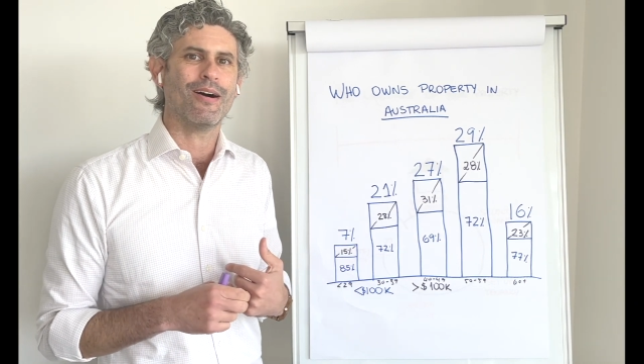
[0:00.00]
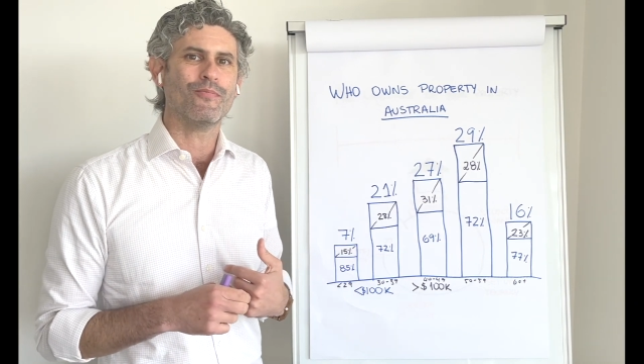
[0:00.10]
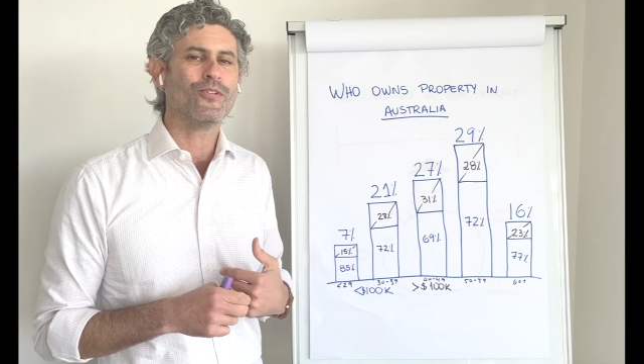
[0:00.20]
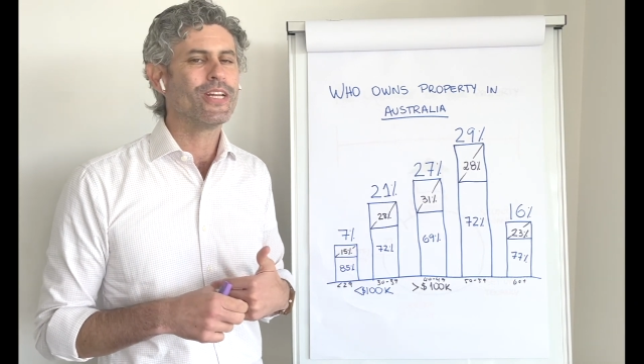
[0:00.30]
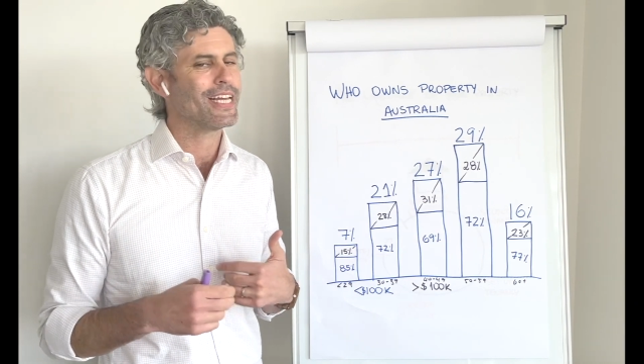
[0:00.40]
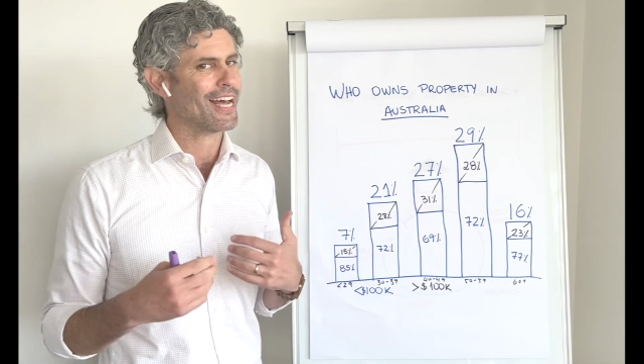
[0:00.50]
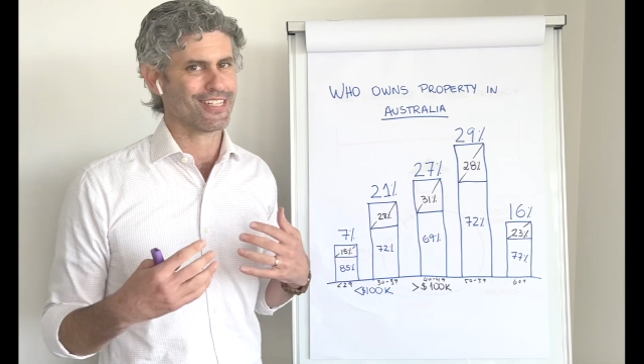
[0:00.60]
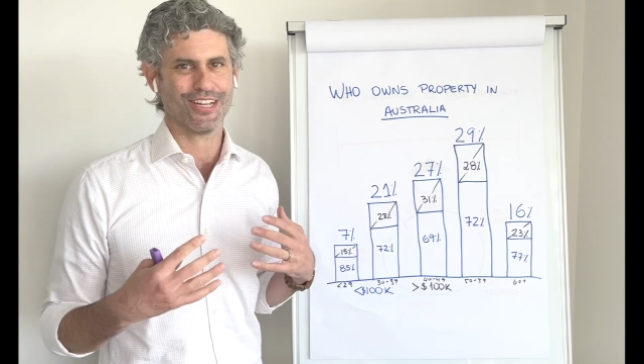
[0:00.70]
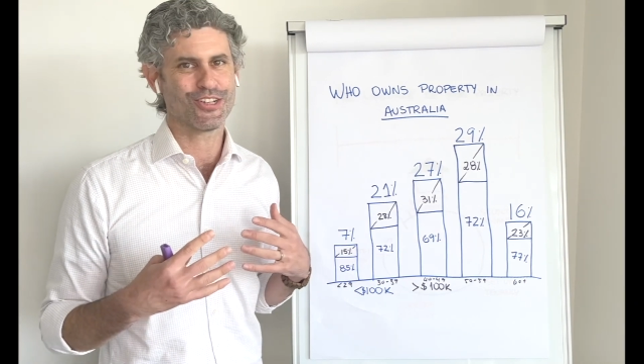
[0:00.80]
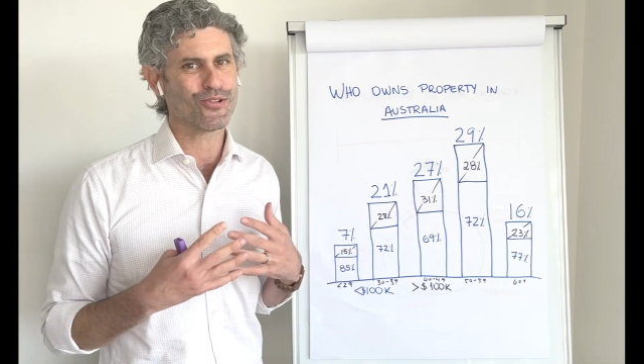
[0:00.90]
really
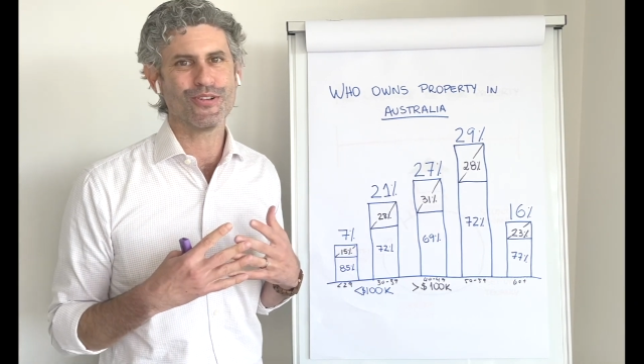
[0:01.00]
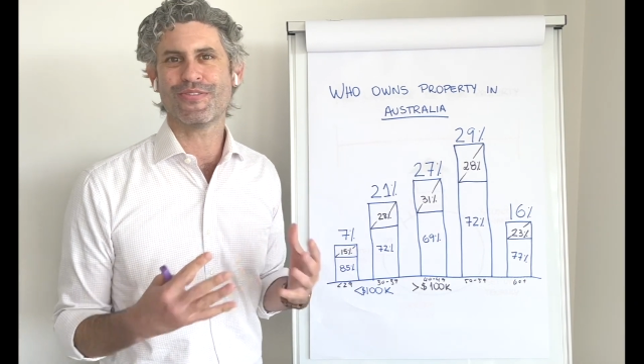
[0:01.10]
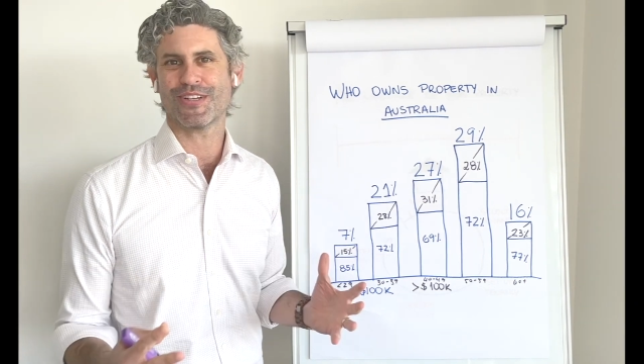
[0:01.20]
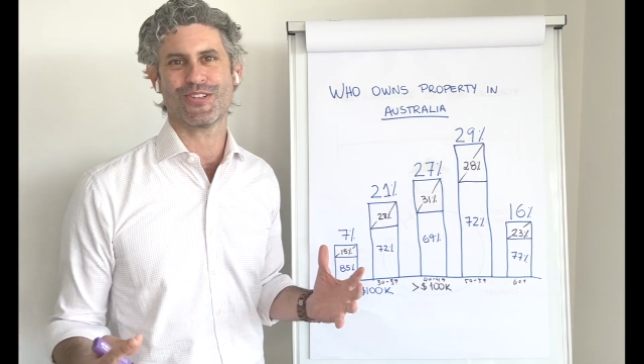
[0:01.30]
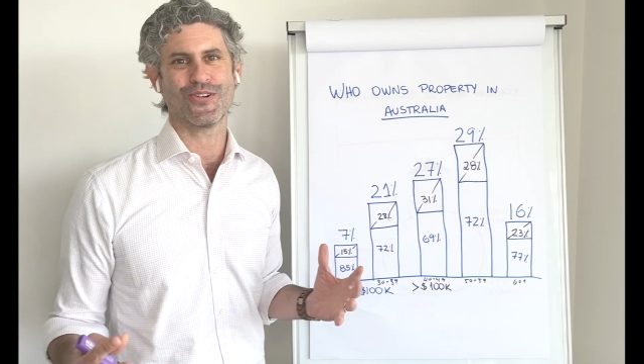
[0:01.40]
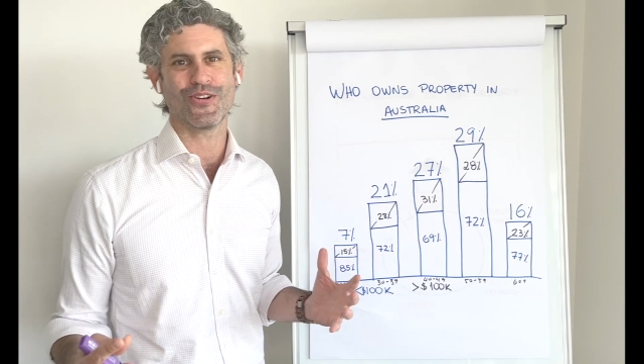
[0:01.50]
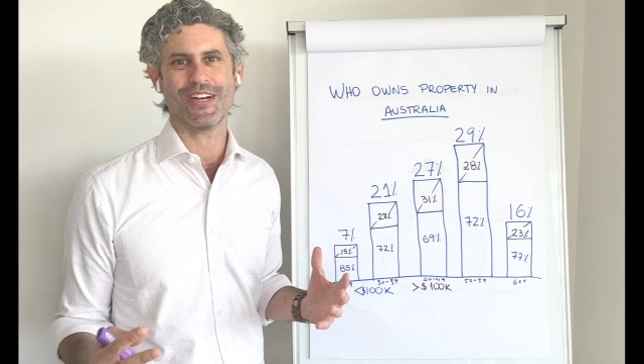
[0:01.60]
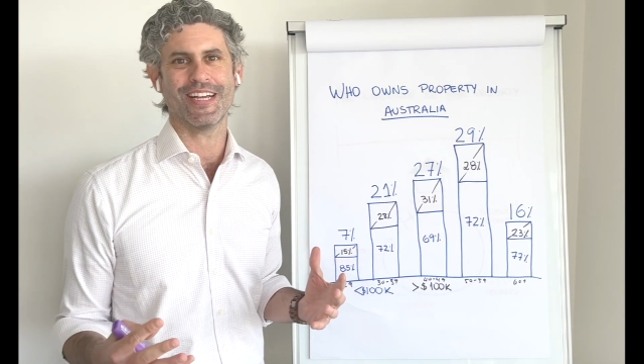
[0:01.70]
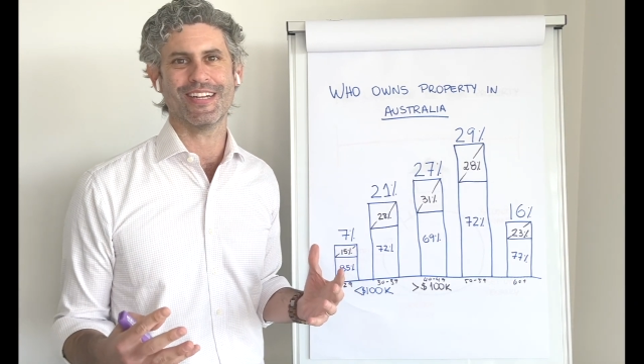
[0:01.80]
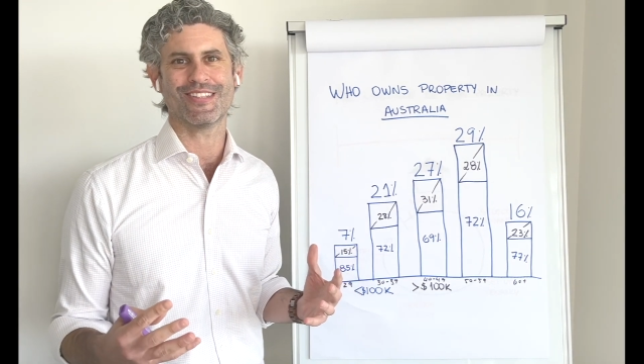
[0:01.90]
has a terrific
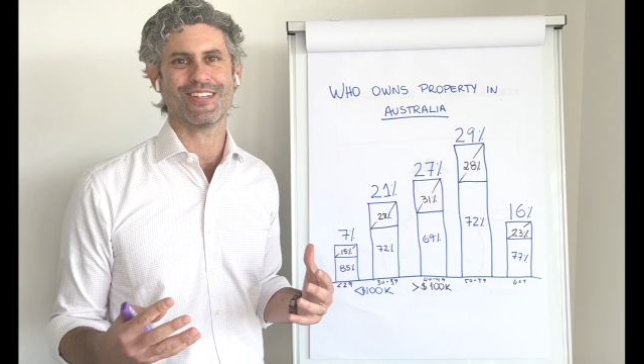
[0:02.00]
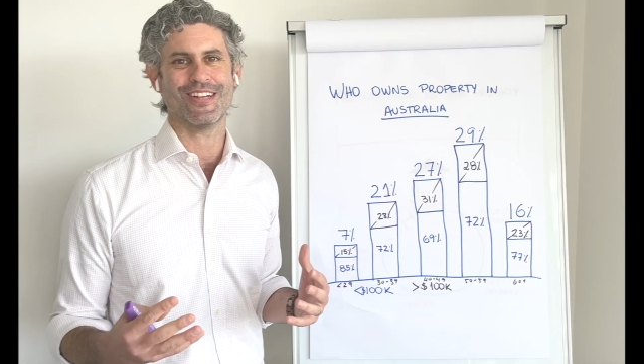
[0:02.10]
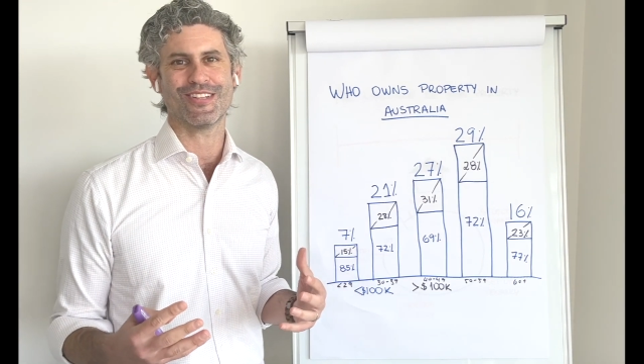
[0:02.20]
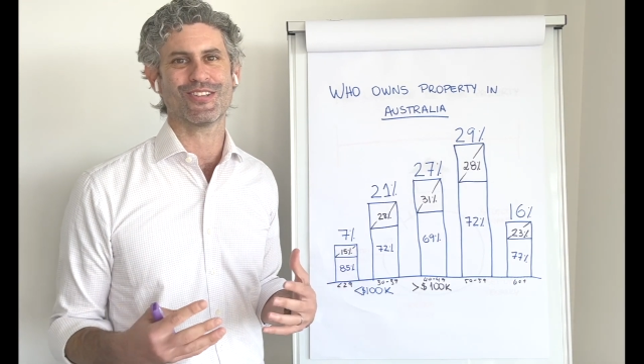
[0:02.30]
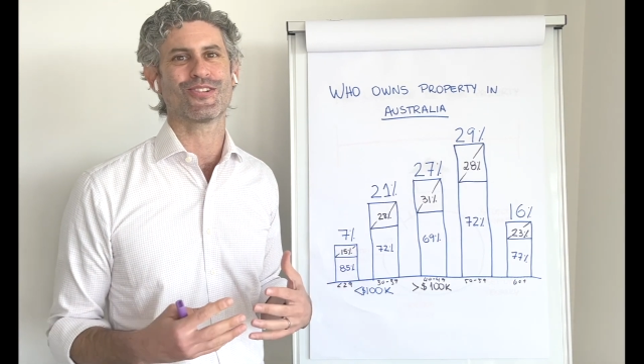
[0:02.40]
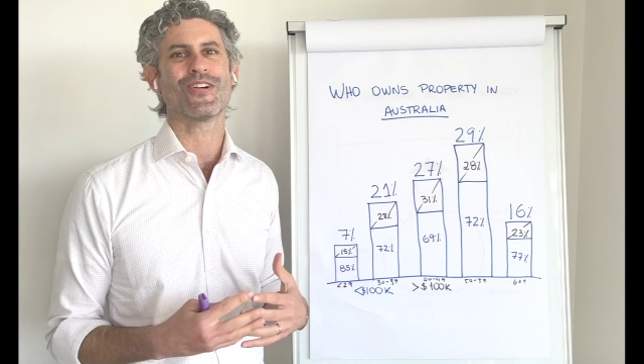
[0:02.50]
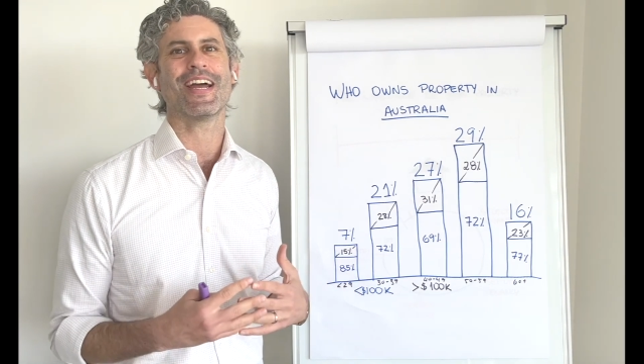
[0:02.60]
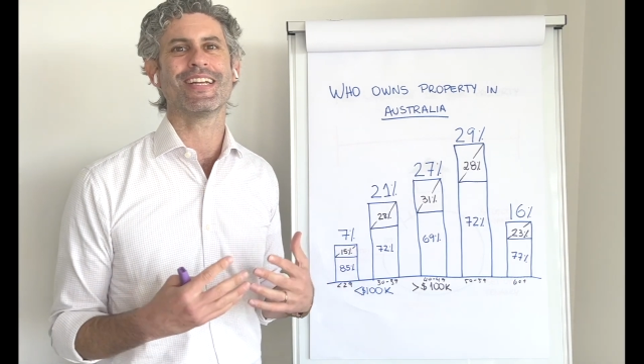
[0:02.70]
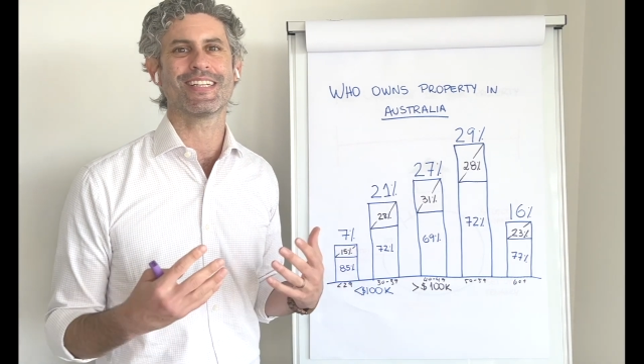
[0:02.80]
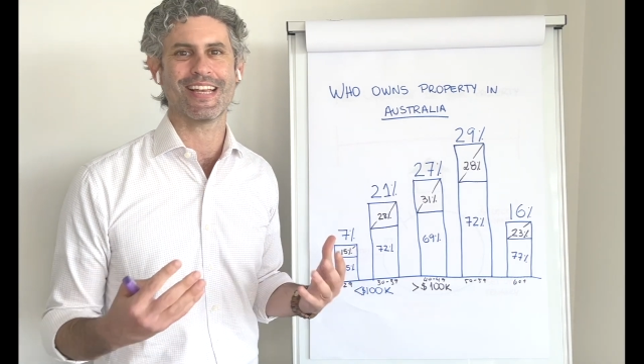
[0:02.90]
story, and it's a
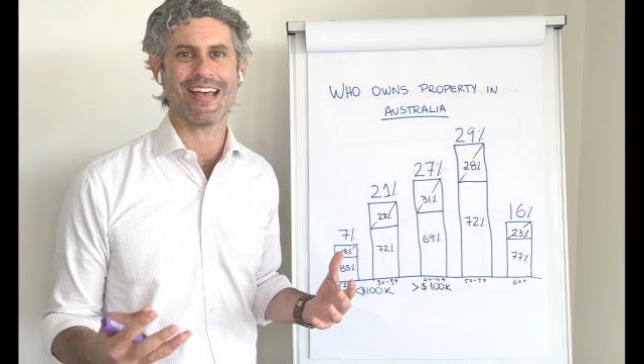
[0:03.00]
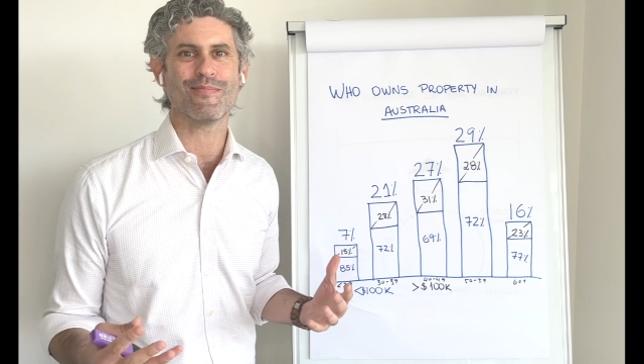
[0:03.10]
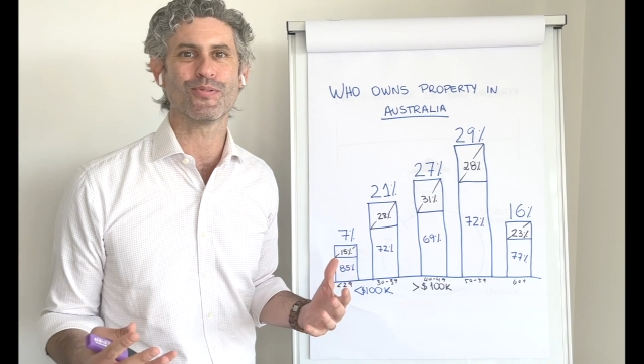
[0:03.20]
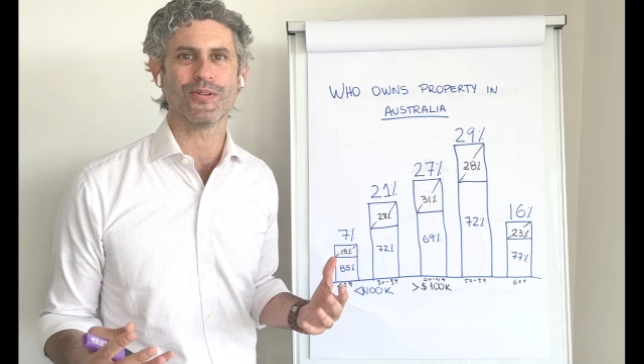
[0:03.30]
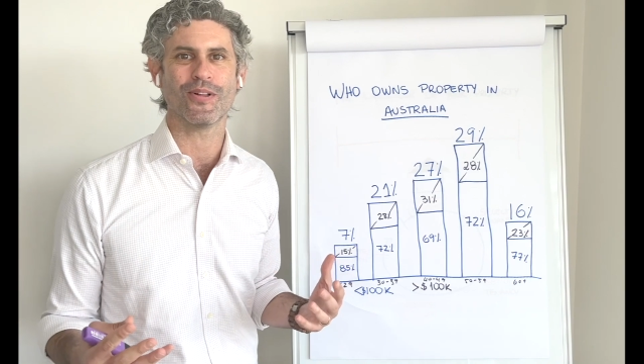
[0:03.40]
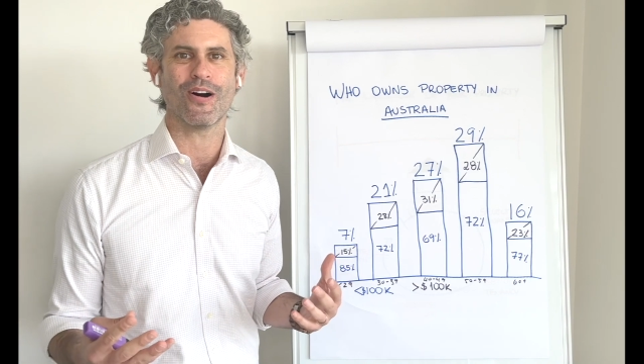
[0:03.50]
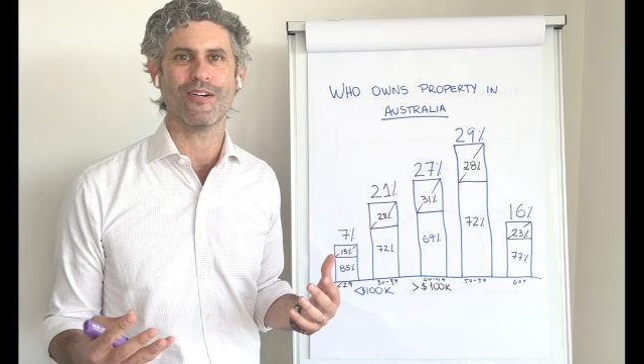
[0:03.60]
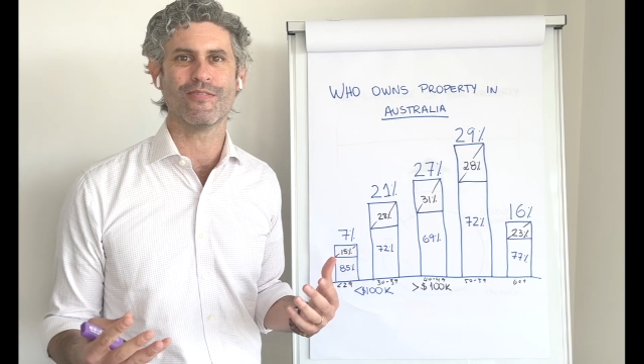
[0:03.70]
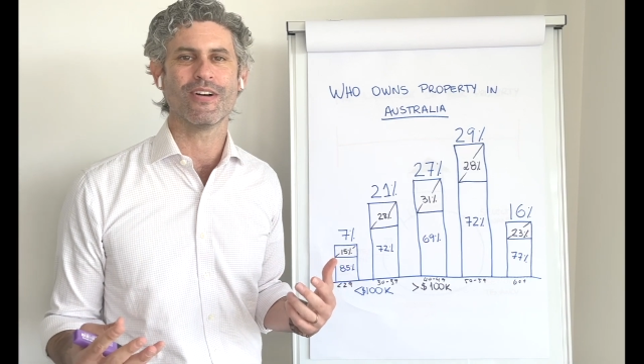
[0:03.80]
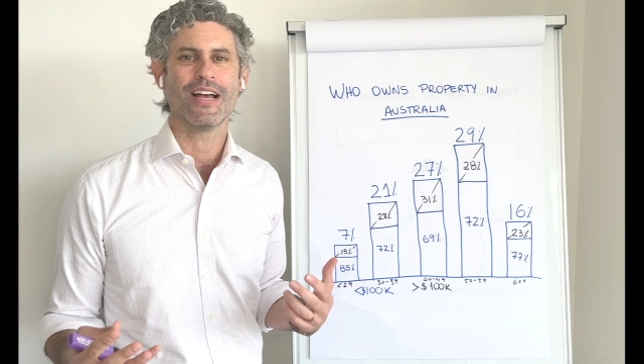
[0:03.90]
great example
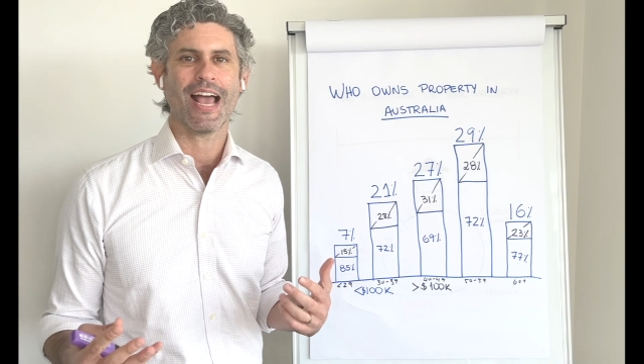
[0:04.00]
of